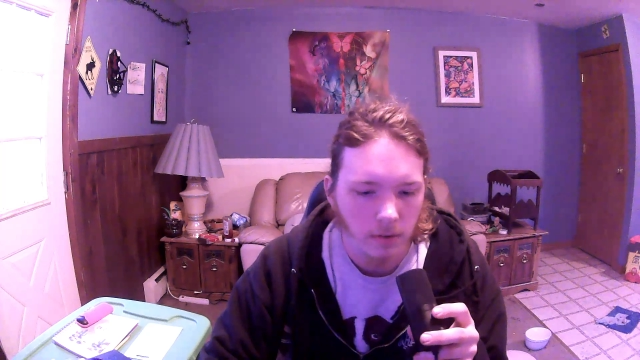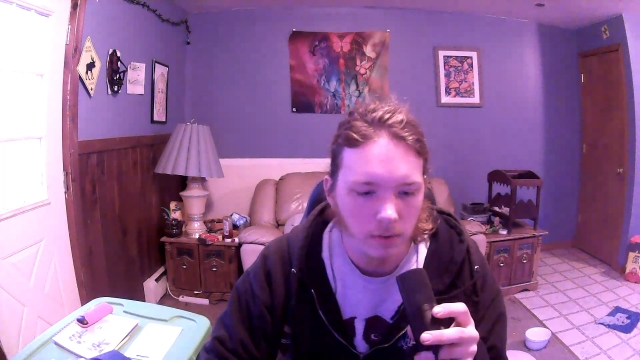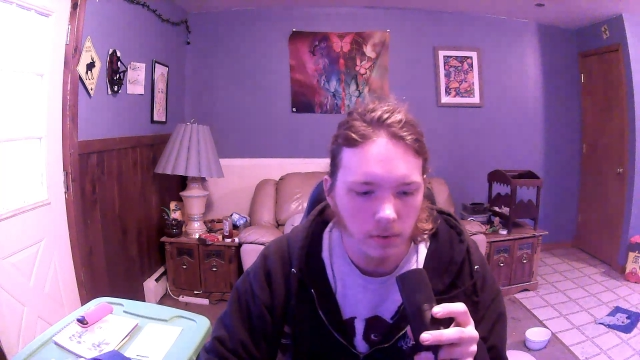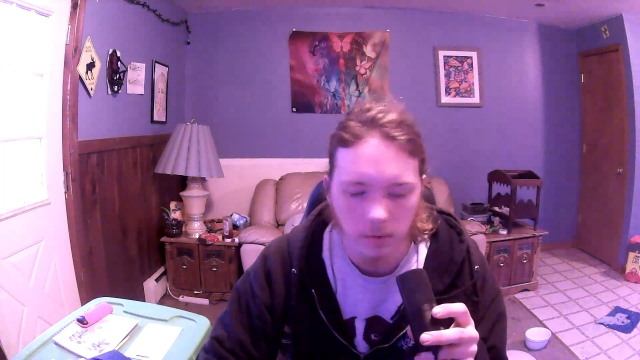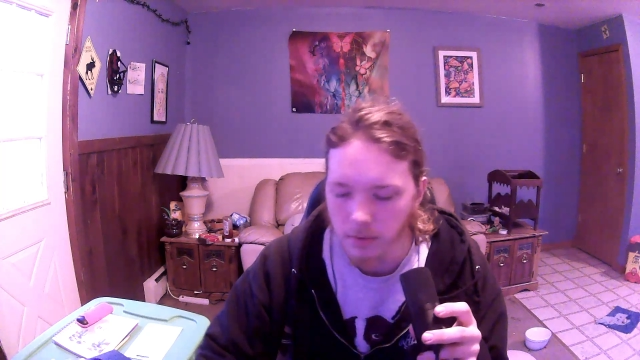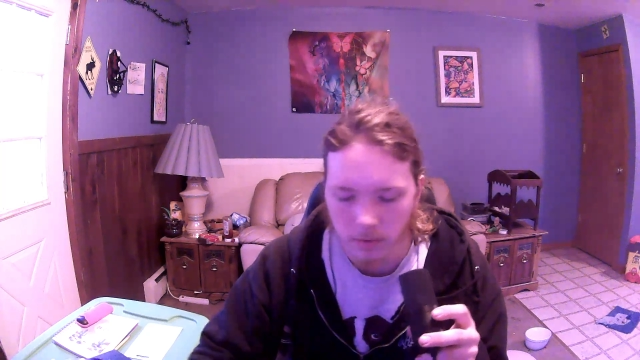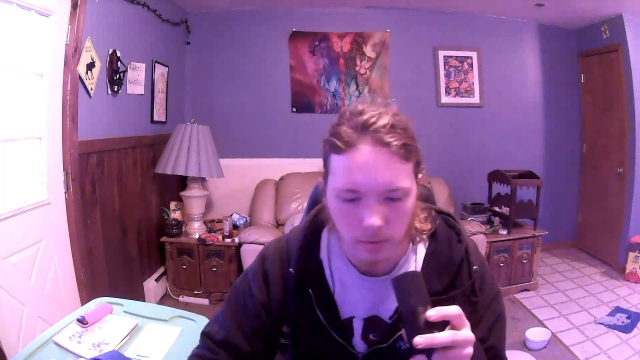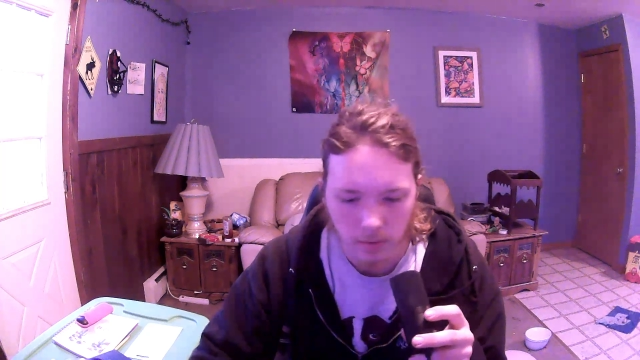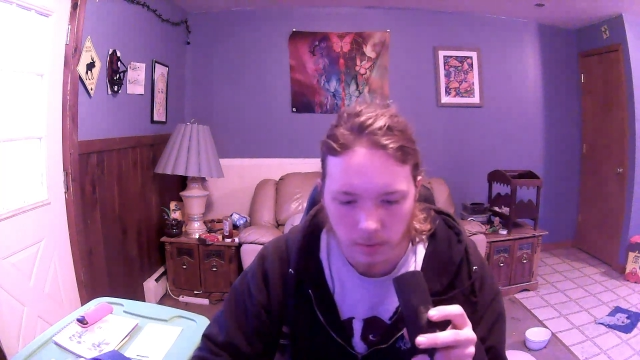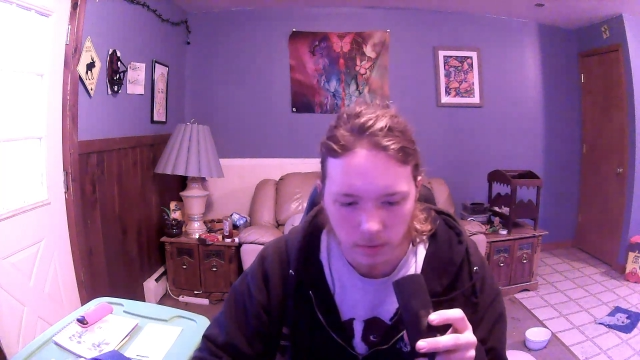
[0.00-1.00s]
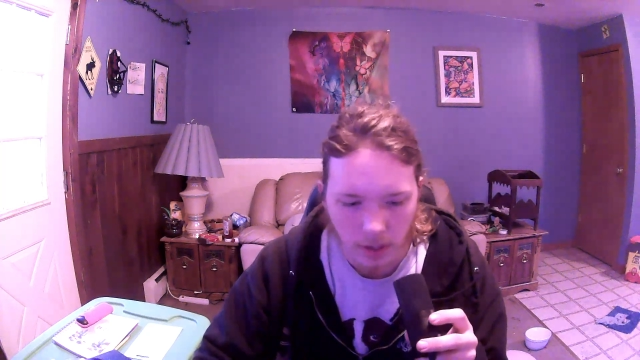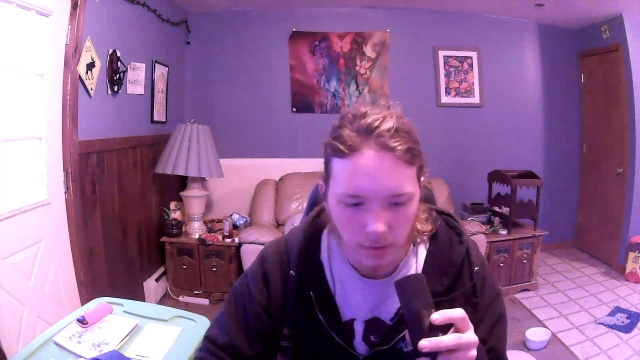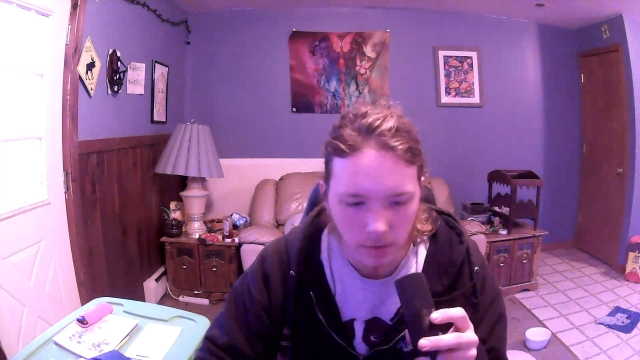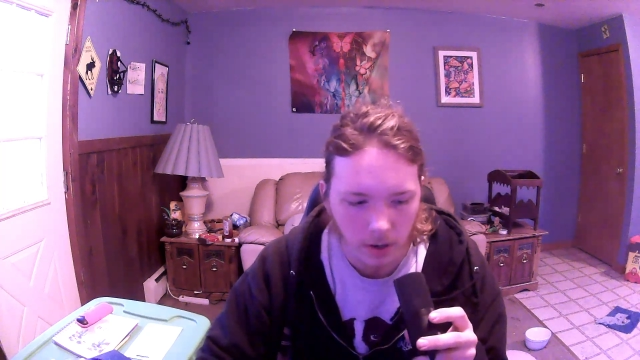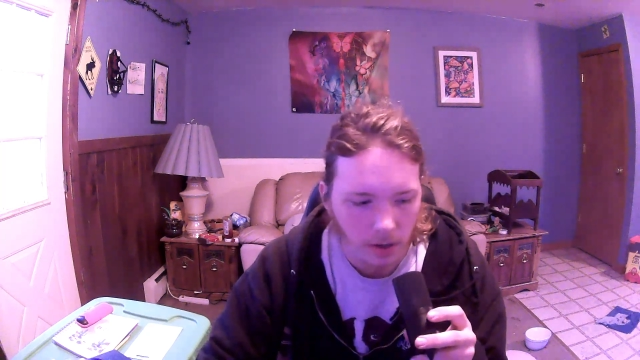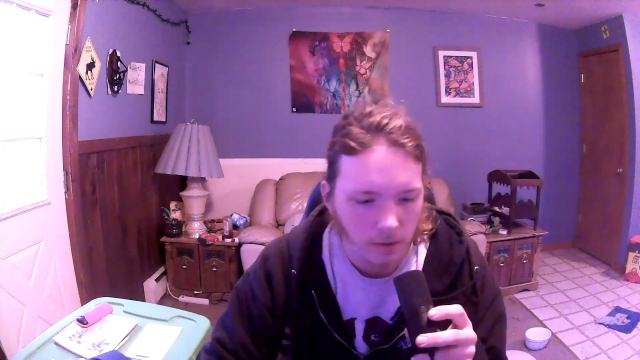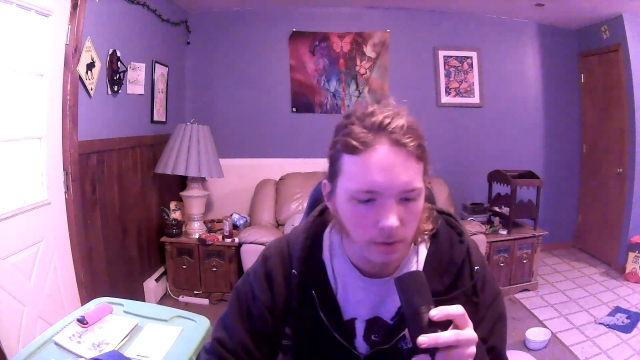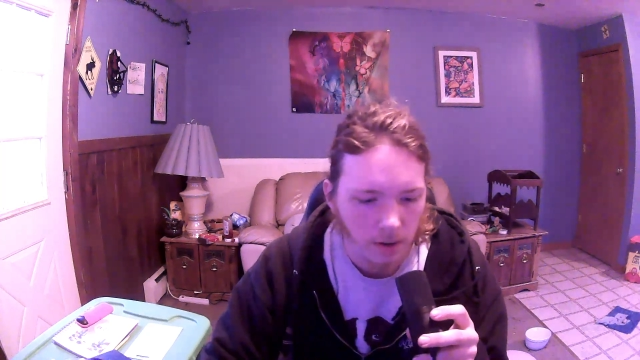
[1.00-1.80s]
so that's what it is.